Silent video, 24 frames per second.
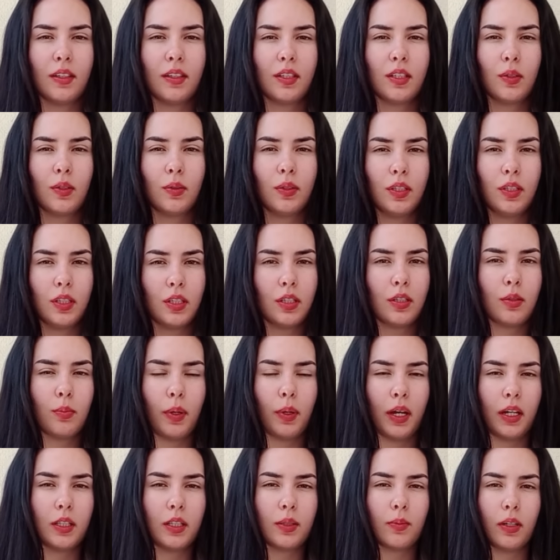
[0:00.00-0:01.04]
So this is the
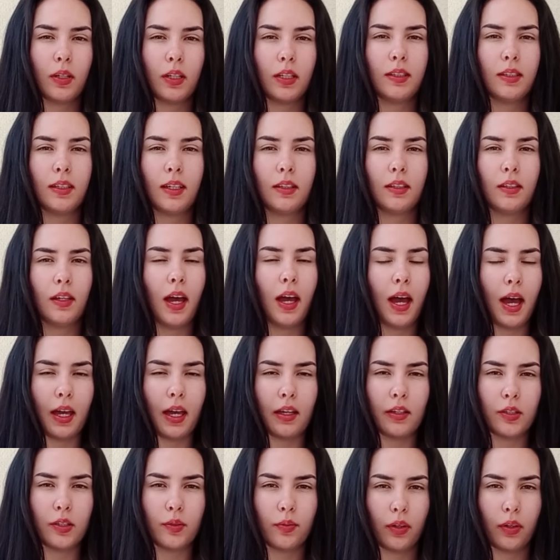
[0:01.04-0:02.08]
best quality and the
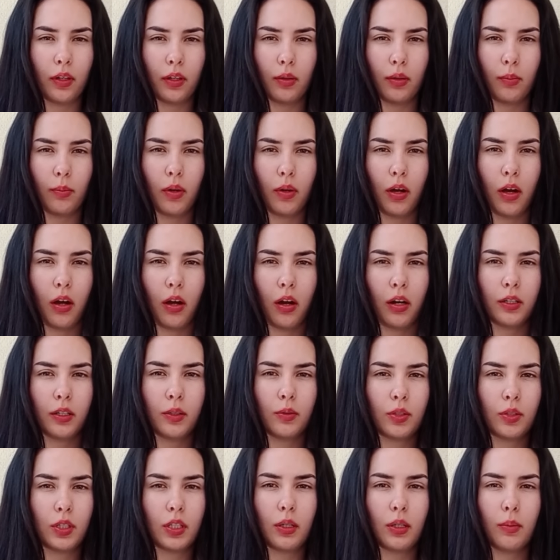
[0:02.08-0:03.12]
highest volume are
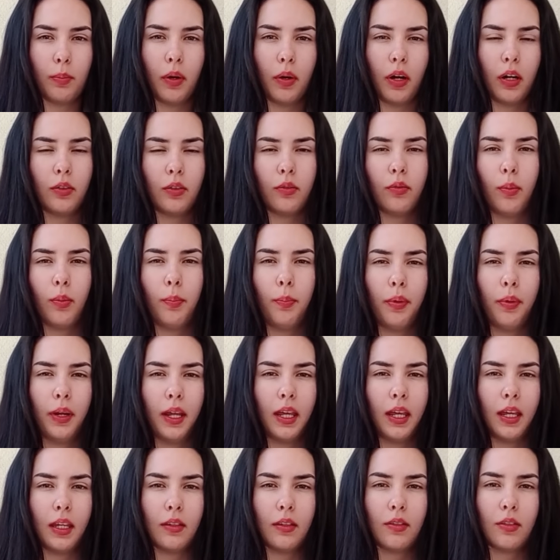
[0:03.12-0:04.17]
usually part of a
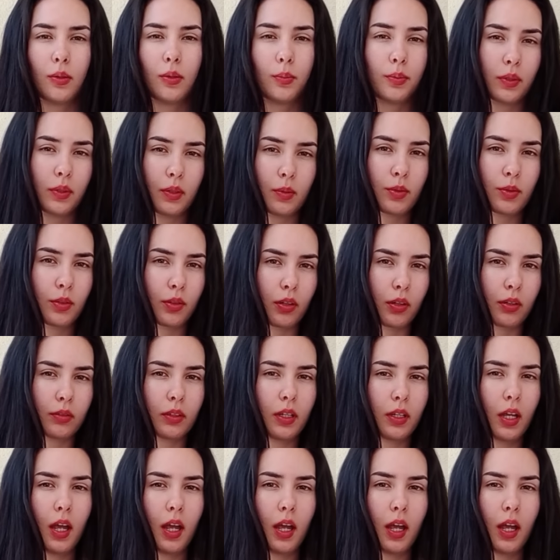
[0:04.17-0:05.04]
paid subscription